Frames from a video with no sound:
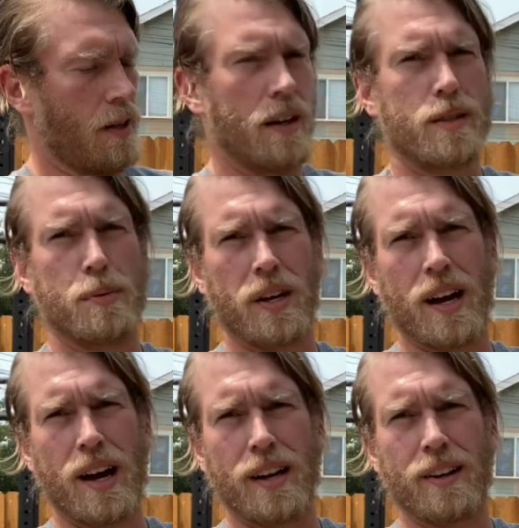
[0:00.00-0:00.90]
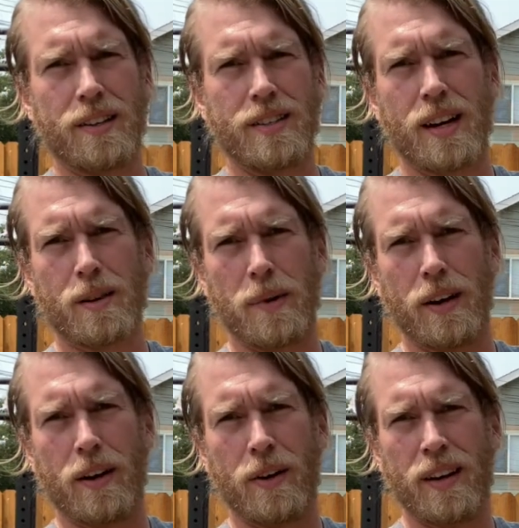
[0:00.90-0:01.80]
It's pretty hot here in
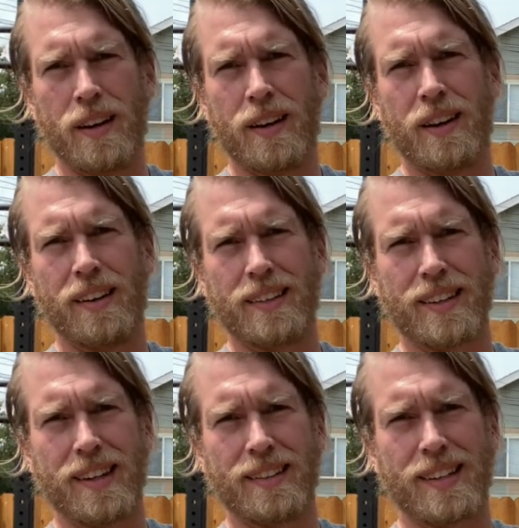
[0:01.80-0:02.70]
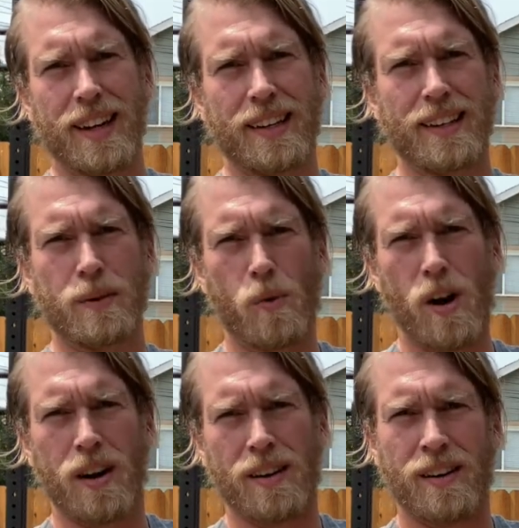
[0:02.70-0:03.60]
Sacramento. He needs to get inside, get some water.